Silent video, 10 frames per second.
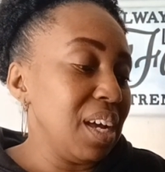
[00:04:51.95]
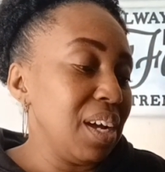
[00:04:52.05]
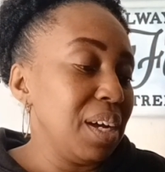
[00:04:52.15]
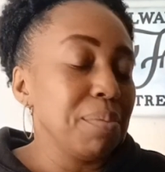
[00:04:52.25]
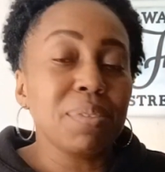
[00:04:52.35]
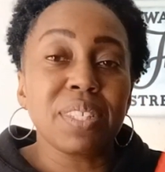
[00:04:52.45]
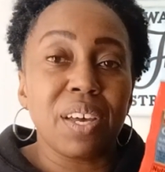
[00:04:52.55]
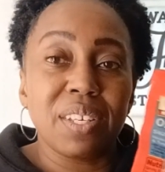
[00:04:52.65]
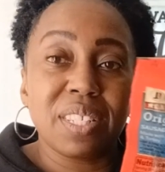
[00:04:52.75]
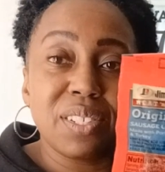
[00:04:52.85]
um,
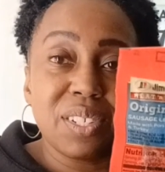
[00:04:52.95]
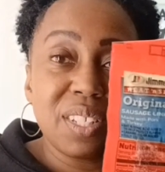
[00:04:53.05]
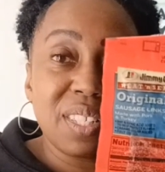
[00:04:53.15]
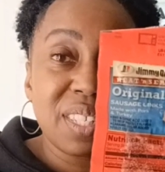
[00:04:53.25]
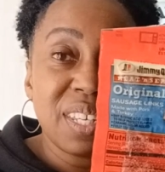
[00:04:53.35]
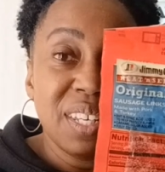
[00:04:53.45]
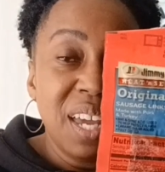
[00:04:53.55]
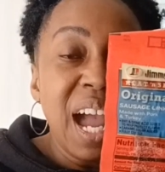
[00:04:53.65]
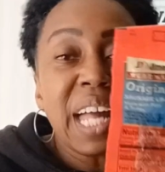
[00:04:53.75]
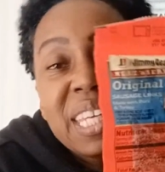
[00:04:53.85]
sausages. I